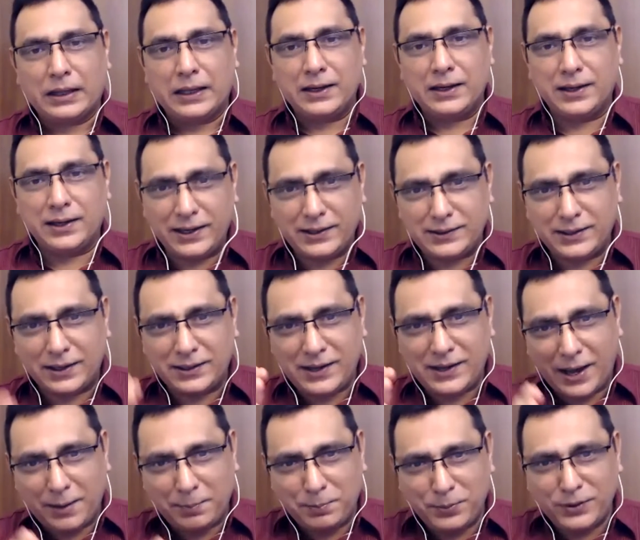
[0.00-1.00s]
Like that,
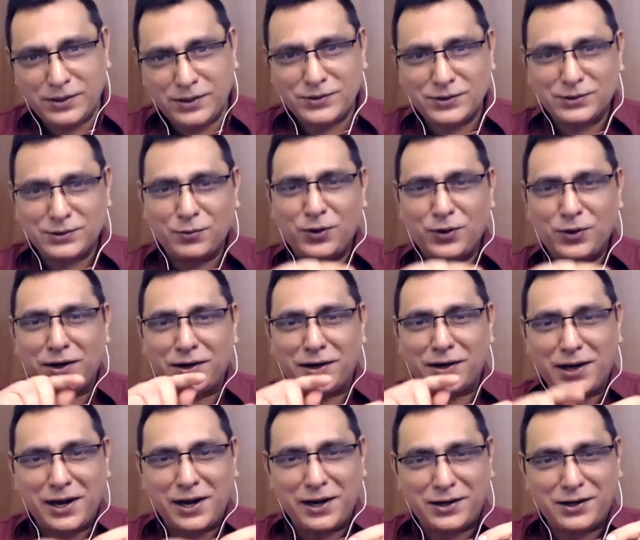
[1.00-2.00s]
happiness is a very
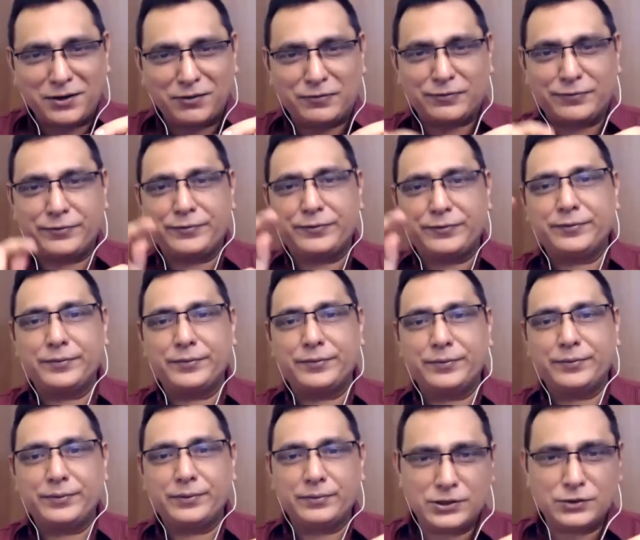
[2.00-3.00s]
relative.
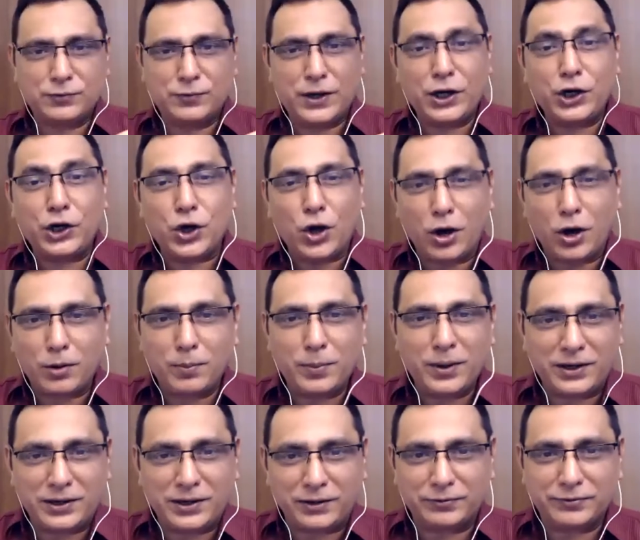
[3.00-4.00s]
It's very
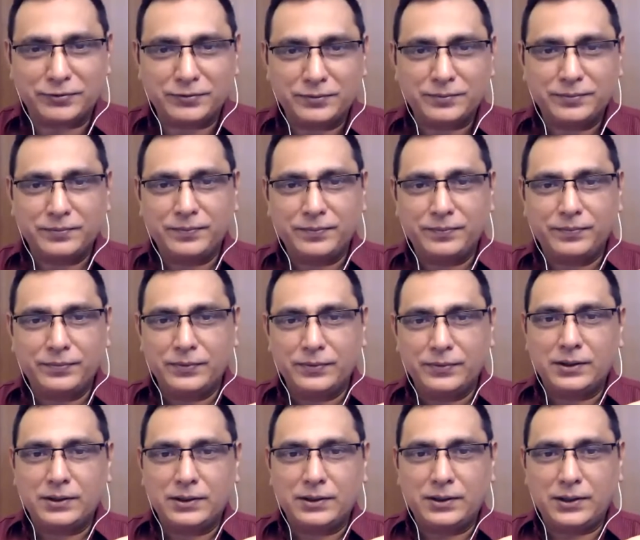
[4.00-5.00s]
normative.
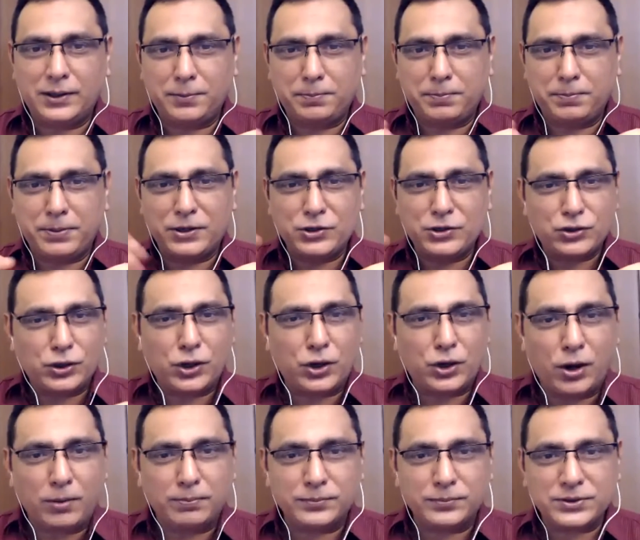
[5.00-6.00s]
Depends on the
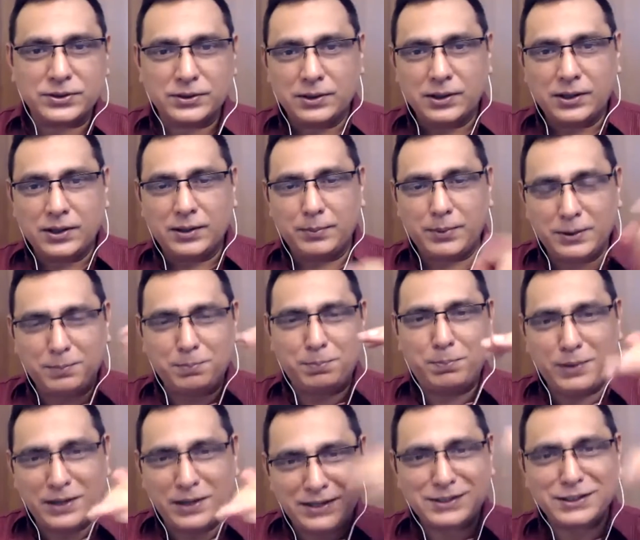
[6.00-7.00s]
norms. But
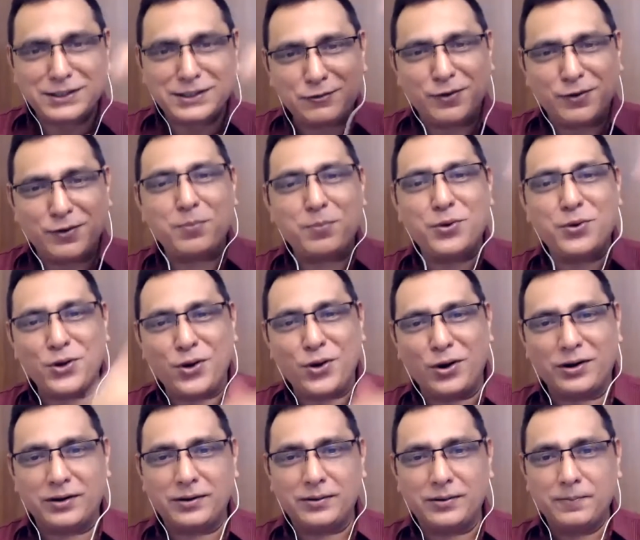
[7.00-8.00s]
bliss is way beyond.